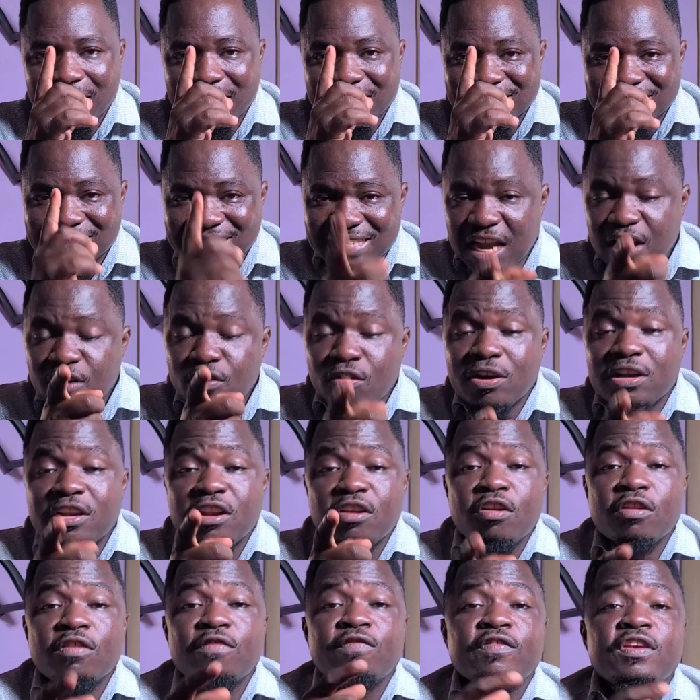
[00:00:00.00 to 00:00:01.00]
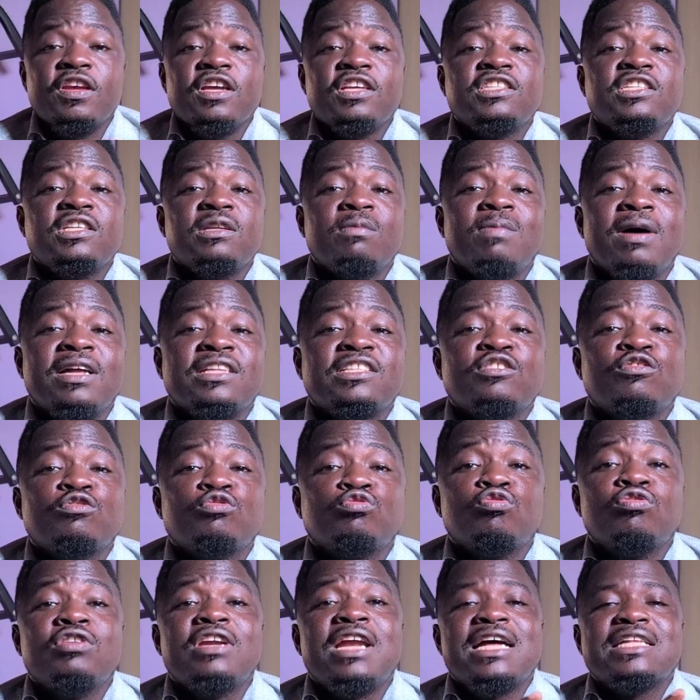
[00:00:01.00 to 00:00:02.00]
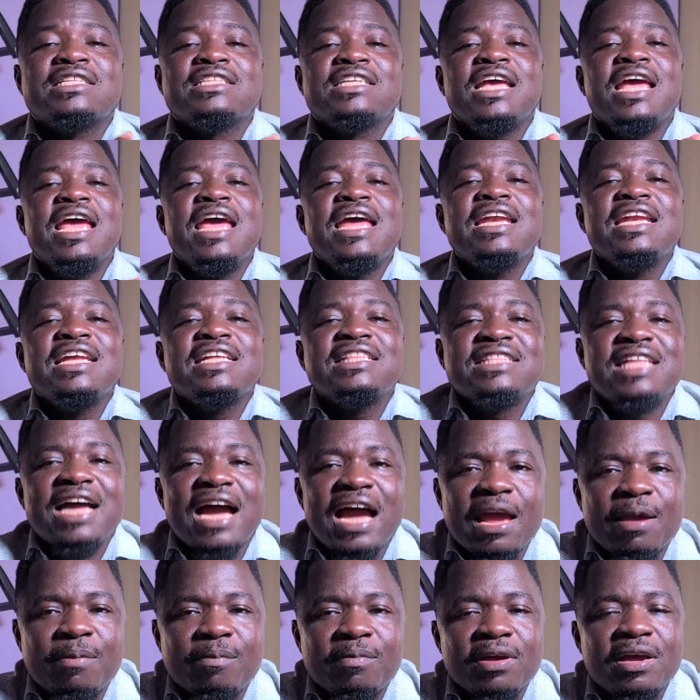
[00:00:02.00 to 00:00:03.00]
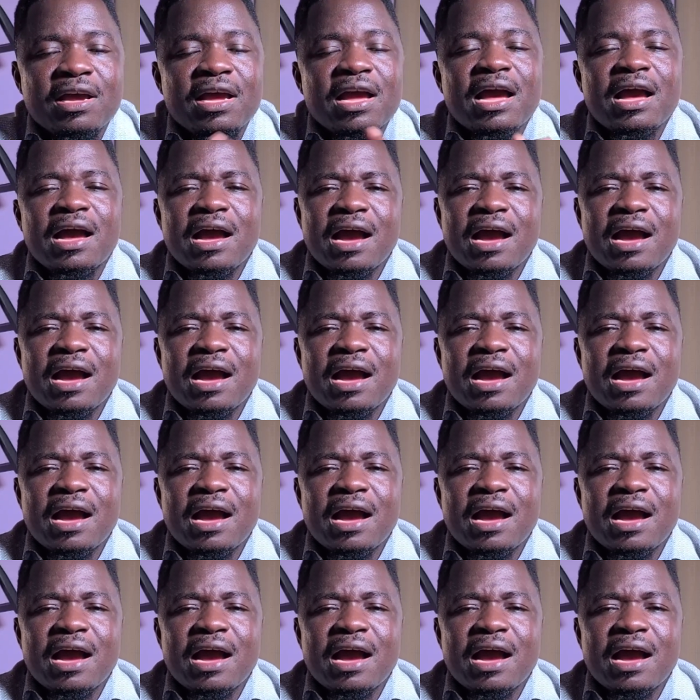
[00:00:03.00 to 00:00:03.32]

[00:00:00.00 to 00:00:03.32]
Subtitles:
and turn on the notification button so that anytime